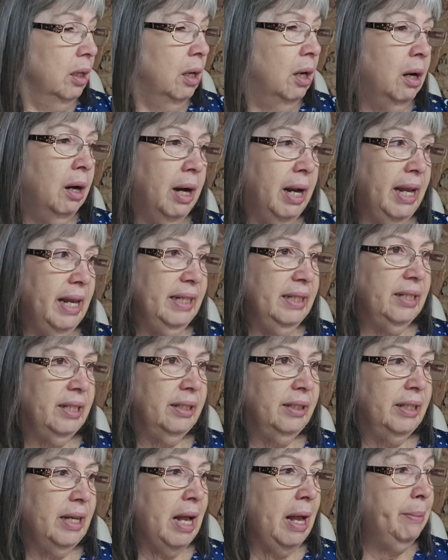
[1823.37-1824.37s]
All right,
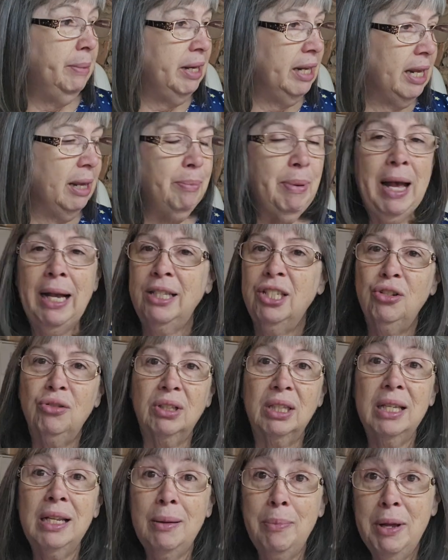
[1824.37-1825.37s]
I'm going to get back
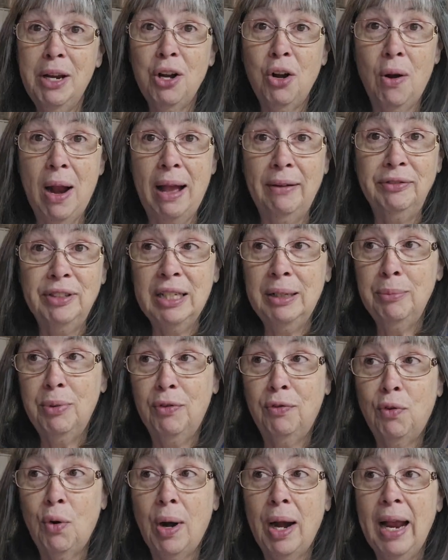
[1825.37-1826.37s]
to a little bit of crafting
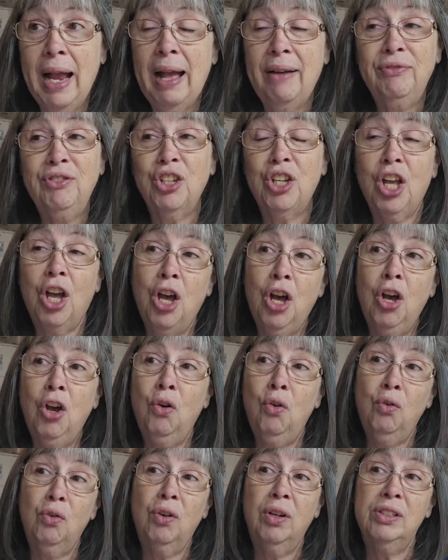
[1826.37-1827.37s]
before I have to
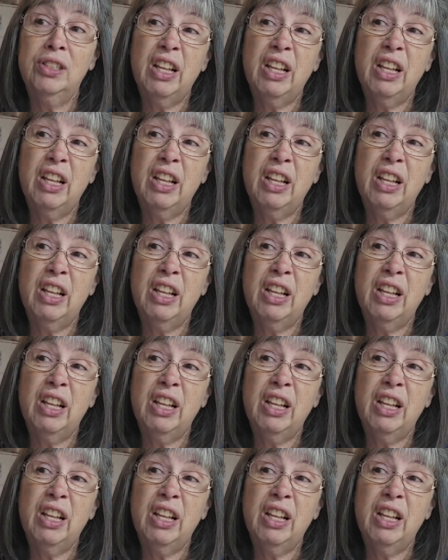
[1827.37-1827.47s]
go.